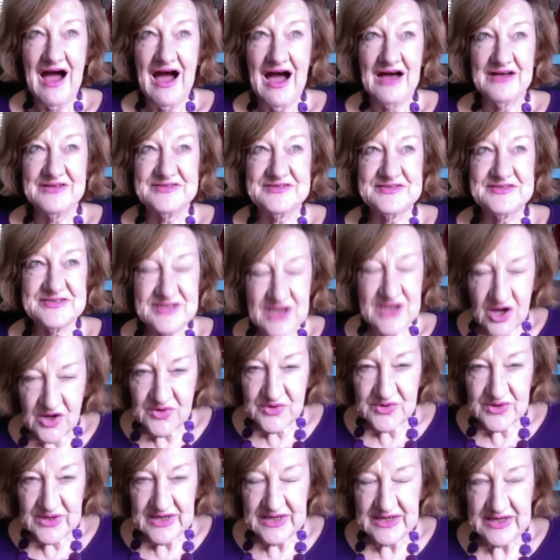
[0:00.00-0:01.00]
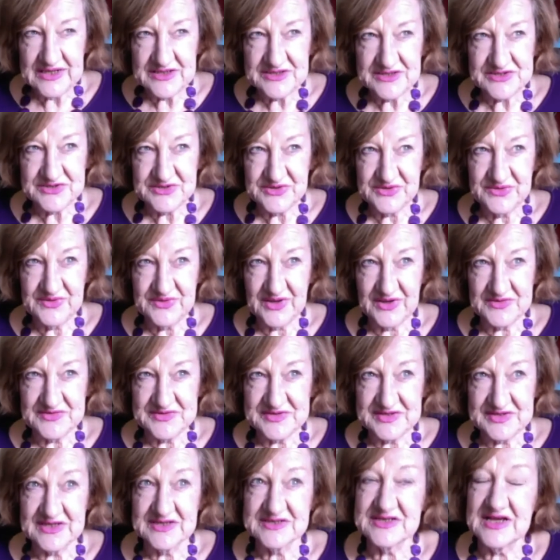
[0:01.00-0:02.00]
so keen to do those
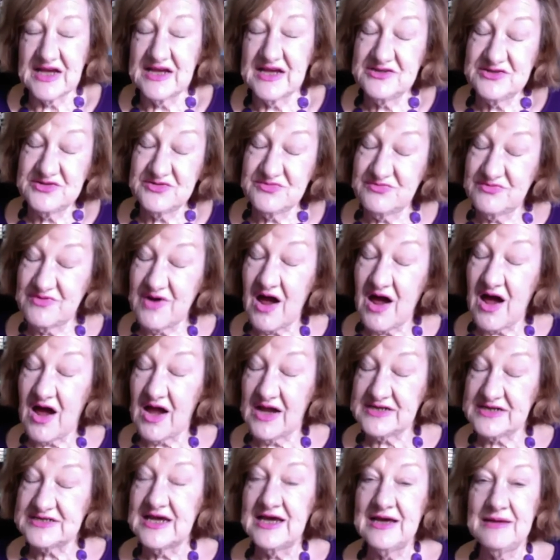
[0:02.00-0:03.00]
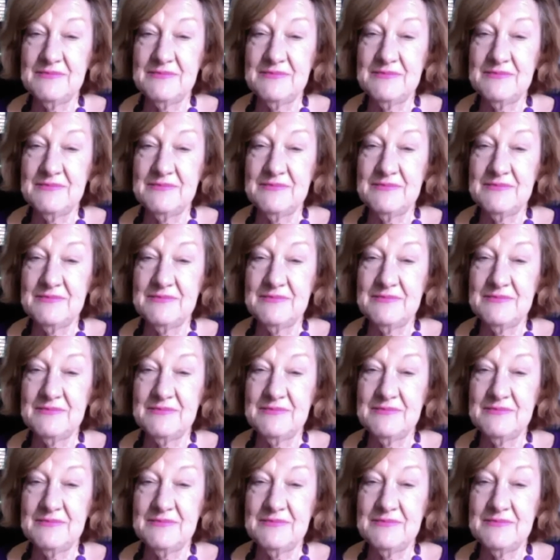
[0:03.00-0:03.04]
things and to write